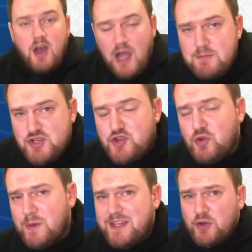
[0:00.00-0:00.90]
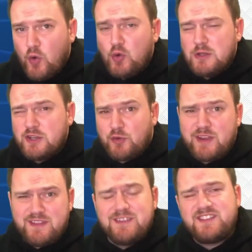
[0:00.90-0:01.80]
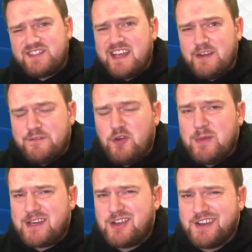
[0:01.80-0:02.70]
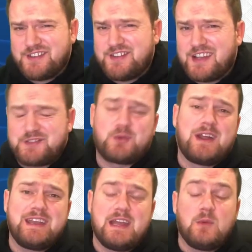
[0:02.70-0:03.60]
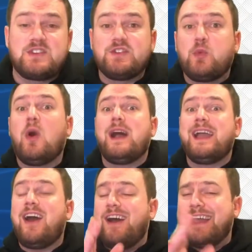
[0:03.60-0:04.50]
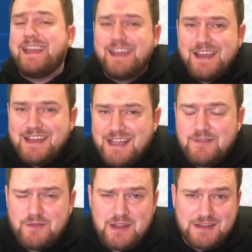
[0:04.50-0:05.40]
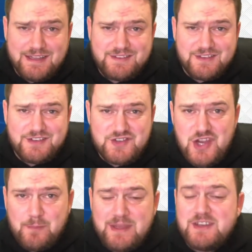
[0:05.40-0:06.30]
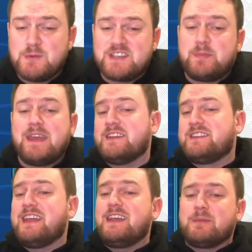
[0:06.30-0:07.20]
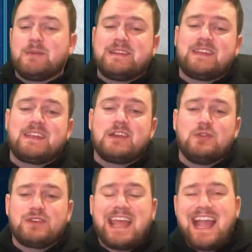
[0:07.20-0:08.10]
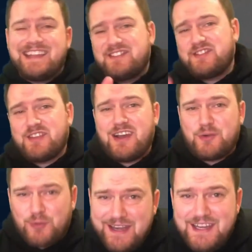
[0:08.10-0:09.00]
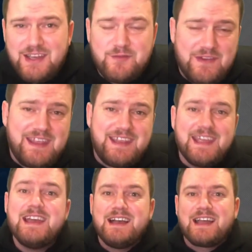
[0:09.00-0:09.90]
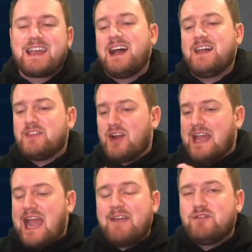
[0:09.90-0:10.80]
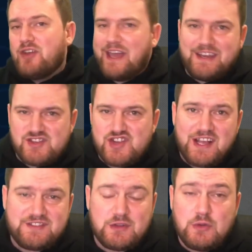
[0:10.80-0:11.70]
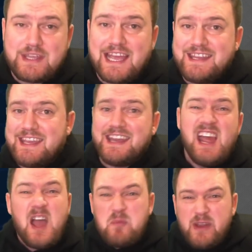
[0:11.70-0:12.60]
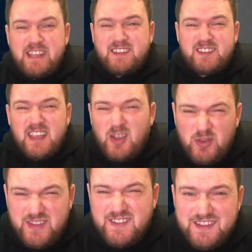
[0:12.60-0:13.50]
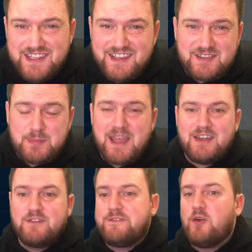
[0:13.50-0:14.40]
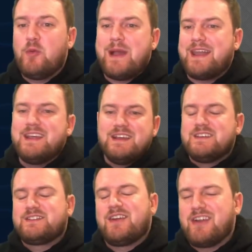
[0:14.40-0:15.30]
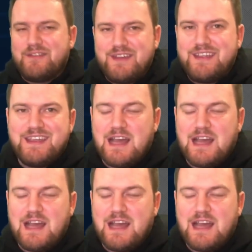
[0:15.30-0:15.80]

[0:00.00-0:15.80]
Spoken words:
I'm sure we can all agree that standard format kind of sucks right now, which is why I have elected to jump into expanded today. I'm going to be taking a look at Tsareena V, a card that I have not had a chance to look at yet, but excels in the expanded format. Tsareena V